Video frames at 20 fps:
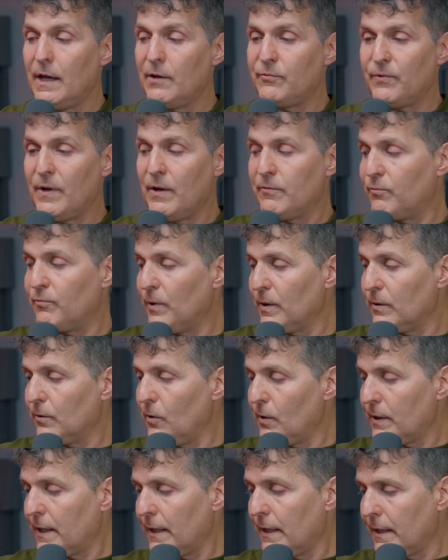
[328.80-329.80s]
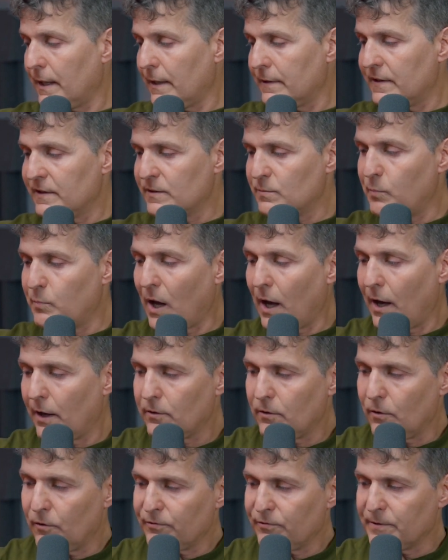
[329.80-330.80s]
if we're looking at this
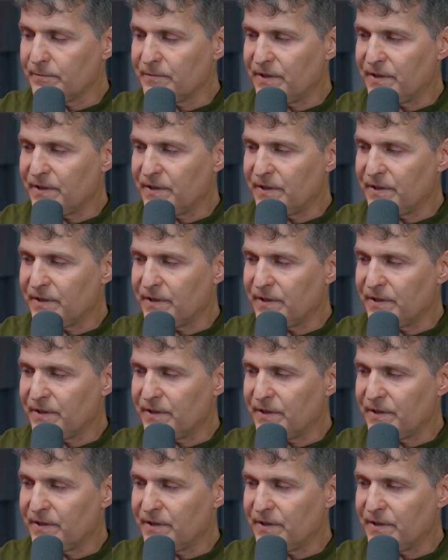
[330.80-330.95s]
bottle from